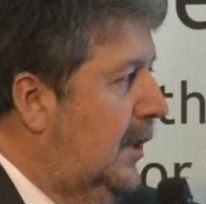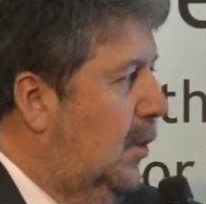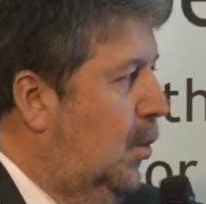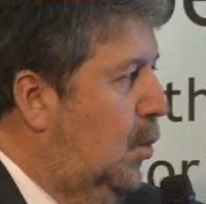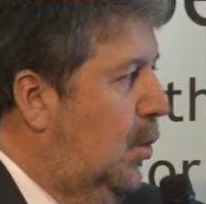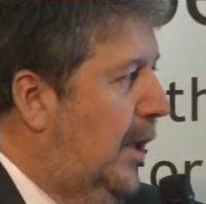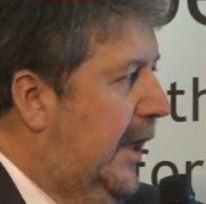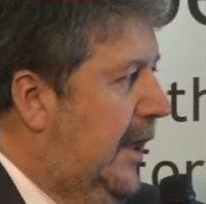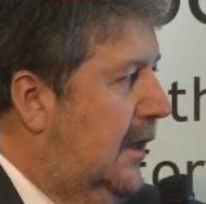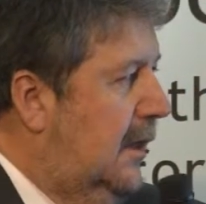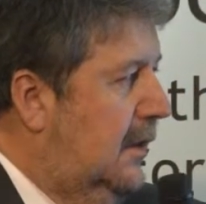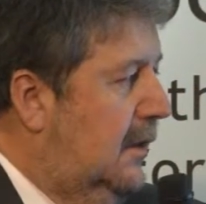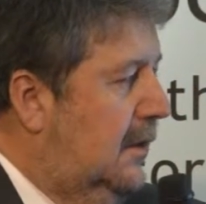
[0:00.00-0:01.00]

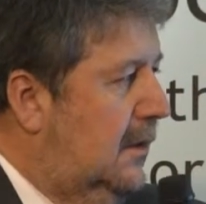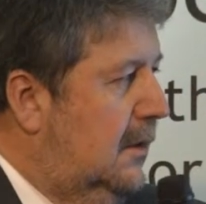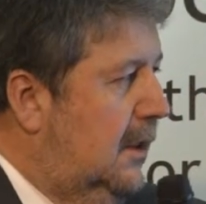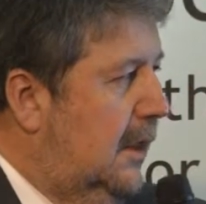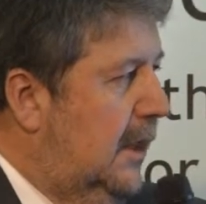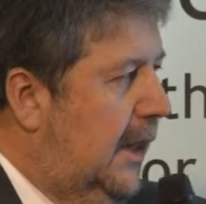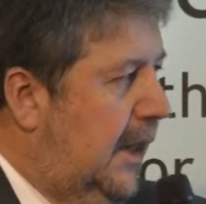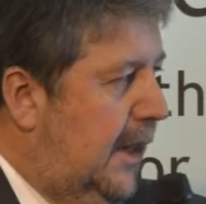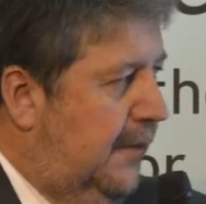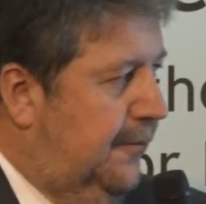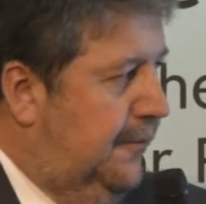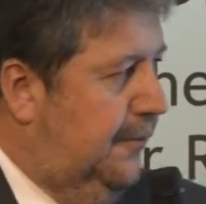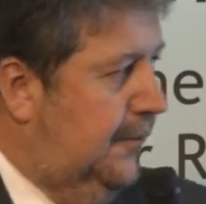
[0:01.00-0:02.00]
We
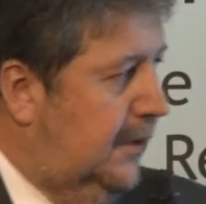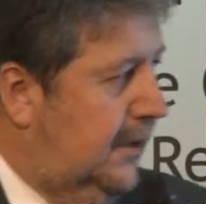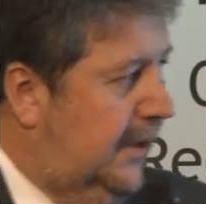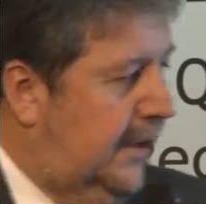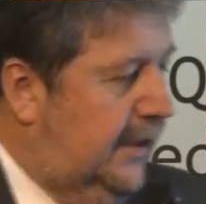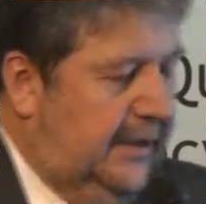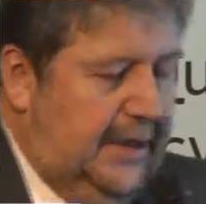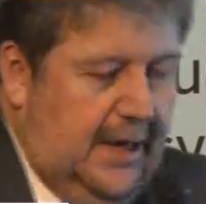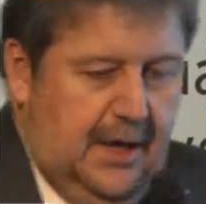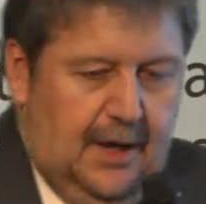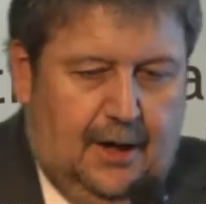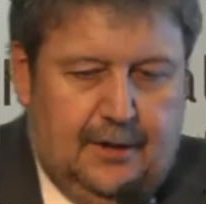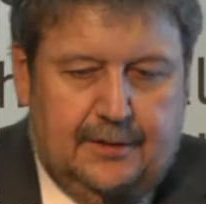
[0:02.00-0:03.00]
have the
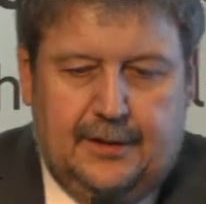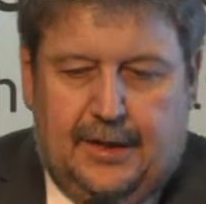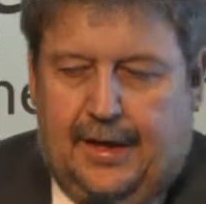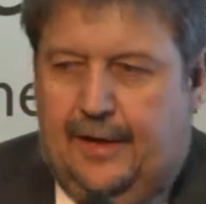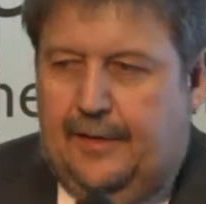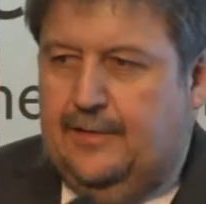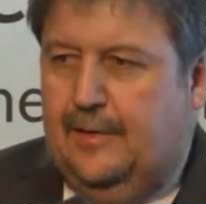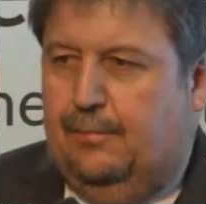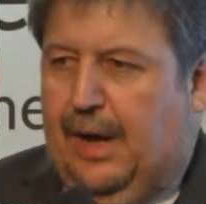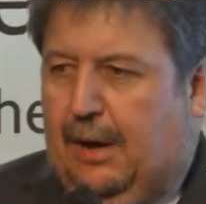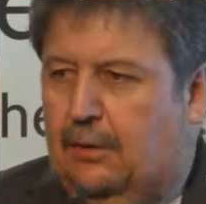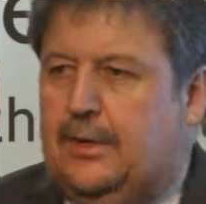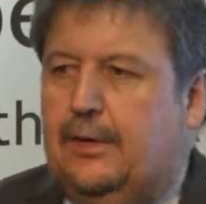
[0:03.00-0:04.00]
yield as a
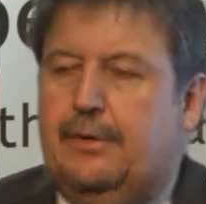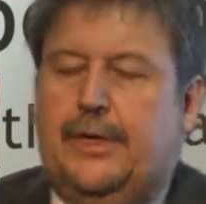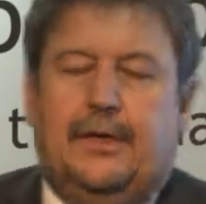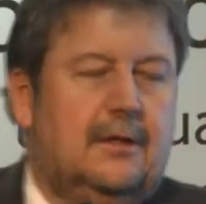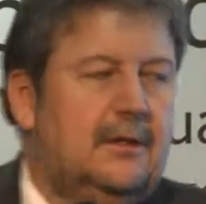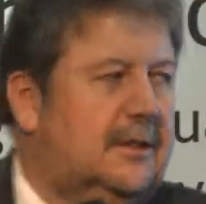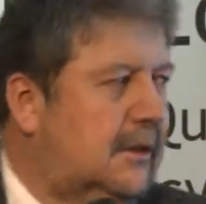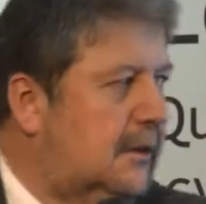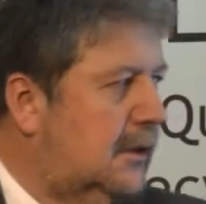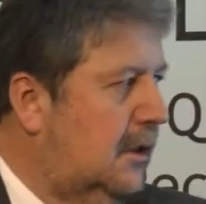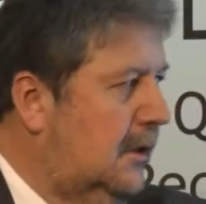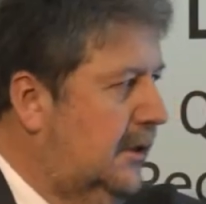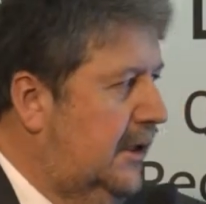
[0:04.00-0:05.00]
boundary
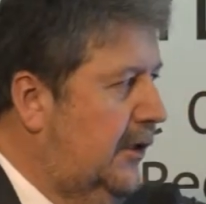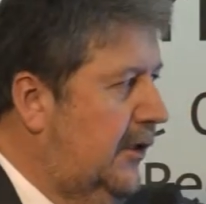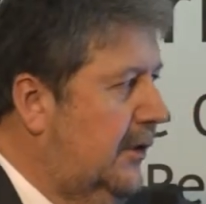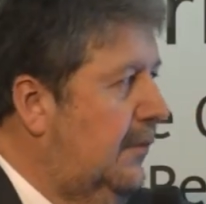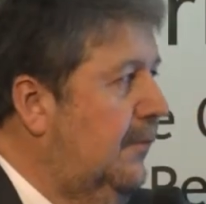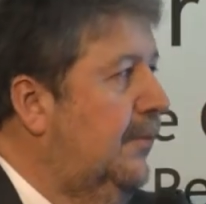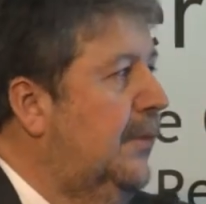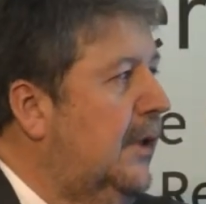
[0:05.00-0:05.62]
condition,